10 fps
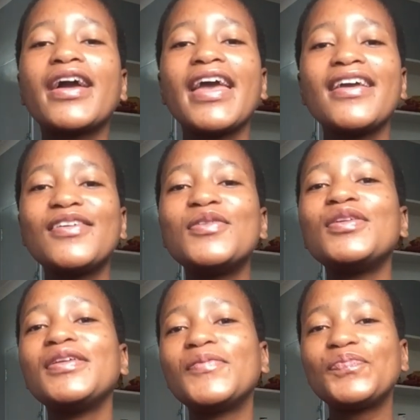Okay,
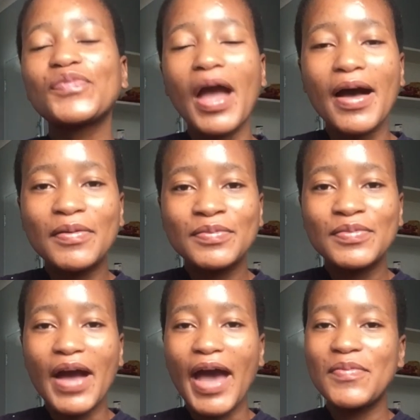cool. I
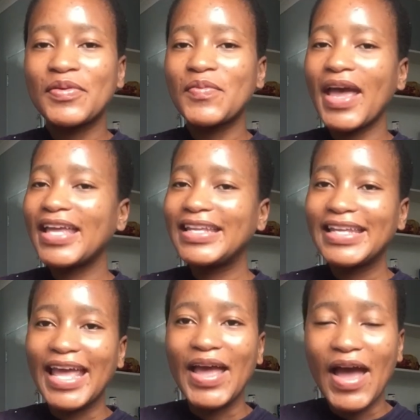prepared,
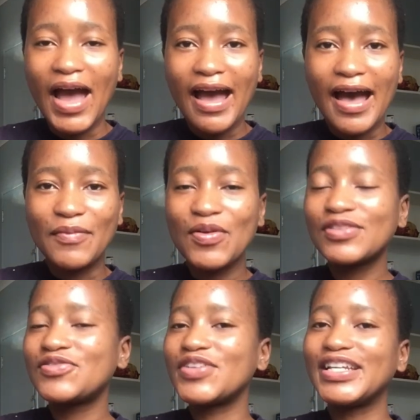
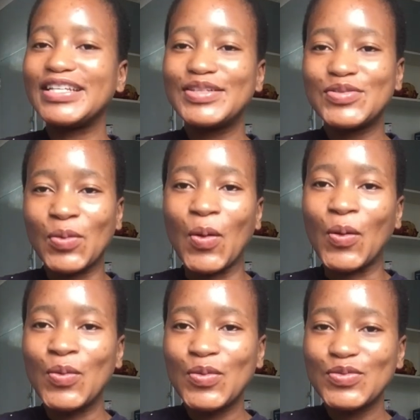got ready to
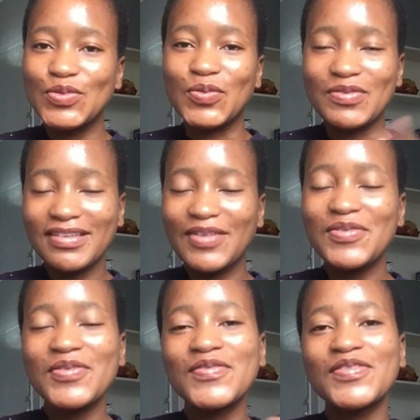go to the
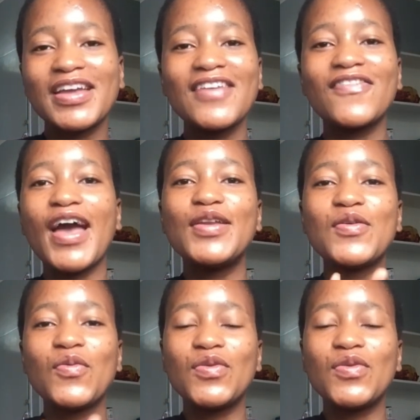Grove. Okay, fine.